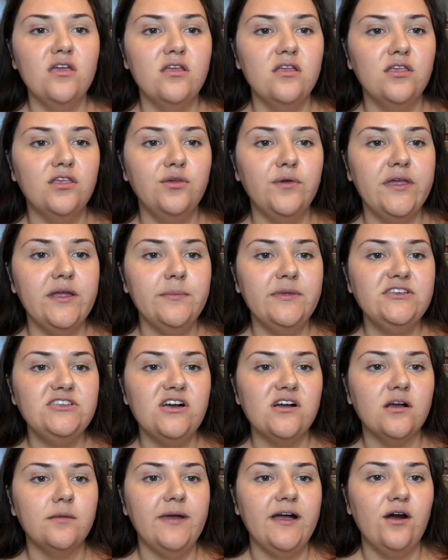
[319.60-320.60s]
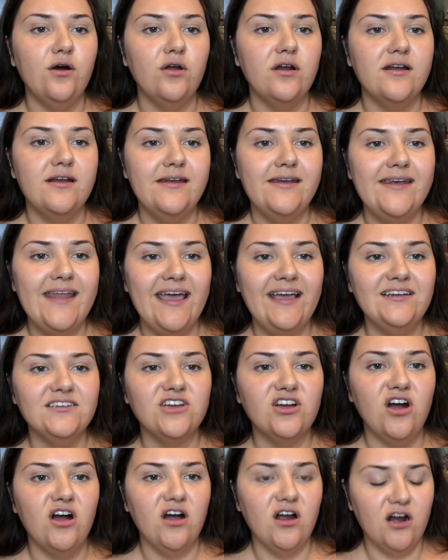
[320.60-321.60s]
You hear me talk about net
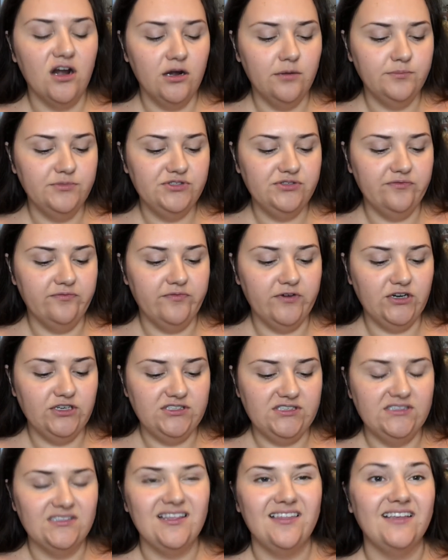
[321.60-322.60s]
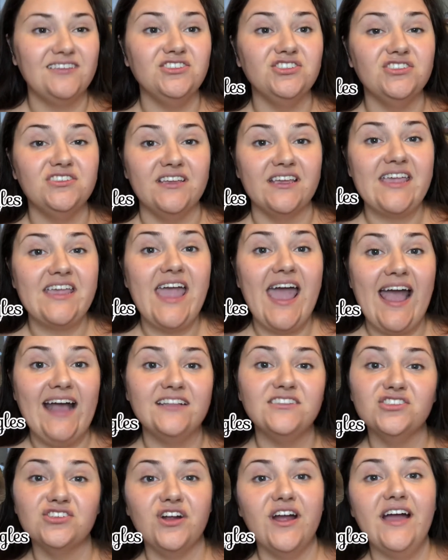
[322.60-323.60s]
carbs versus, oh, that's just a
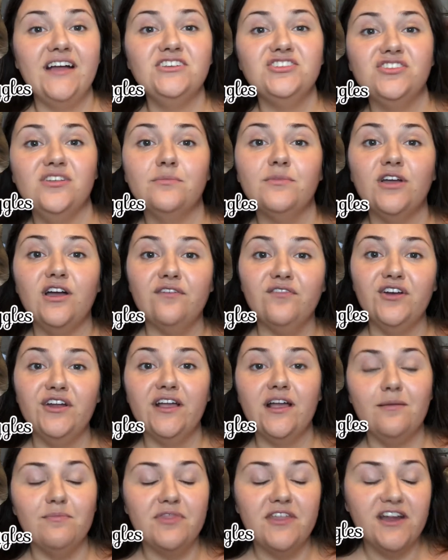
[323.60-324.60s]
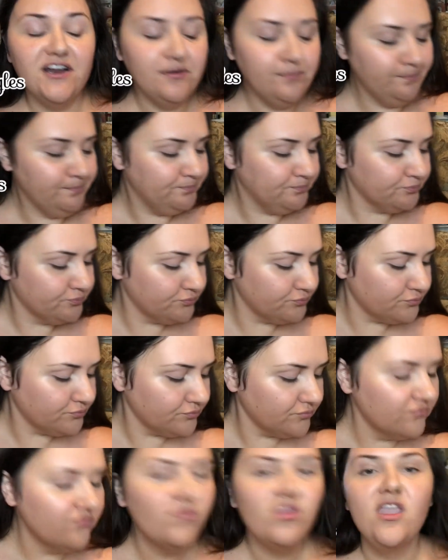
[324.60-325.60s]
cat scratch that I'm covering up there.
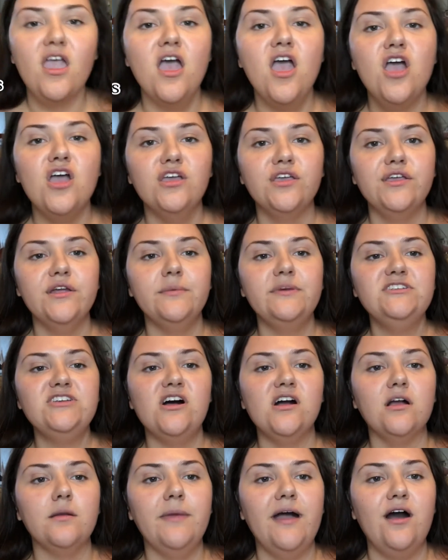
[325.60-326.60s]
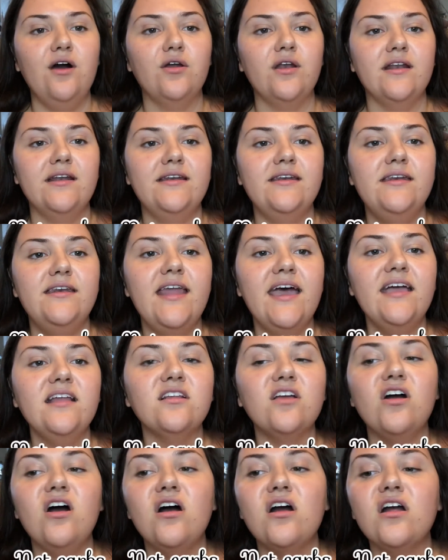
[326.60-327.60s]
You hear me talk about net
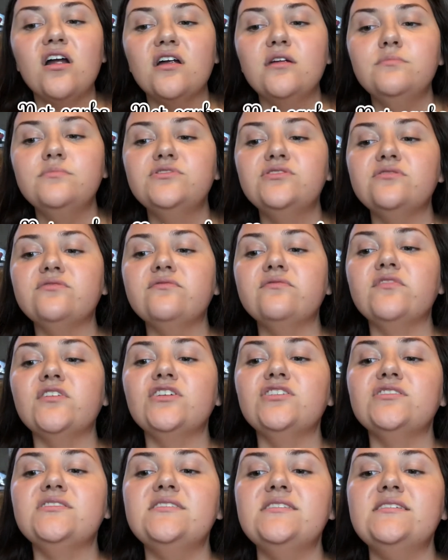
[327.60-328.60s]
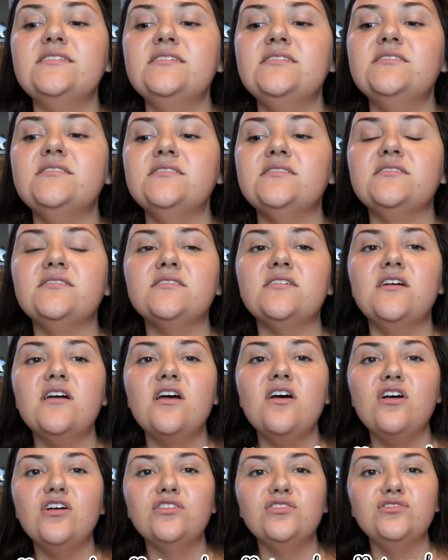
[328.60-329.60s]
carbs versus
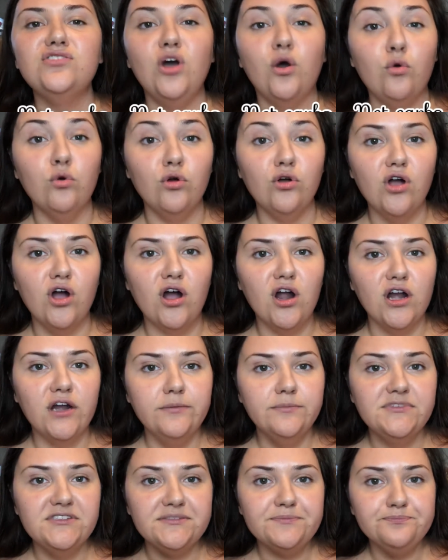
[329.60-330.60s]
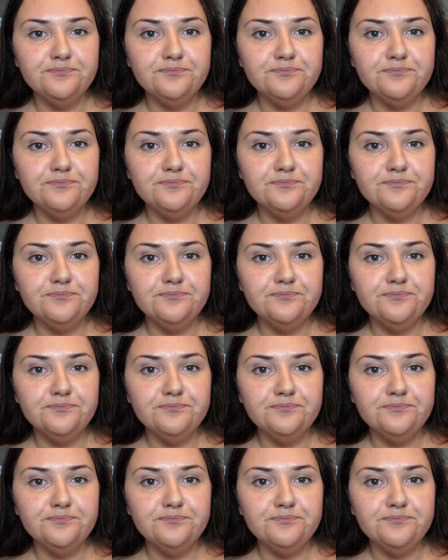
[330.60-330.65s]
total carbs.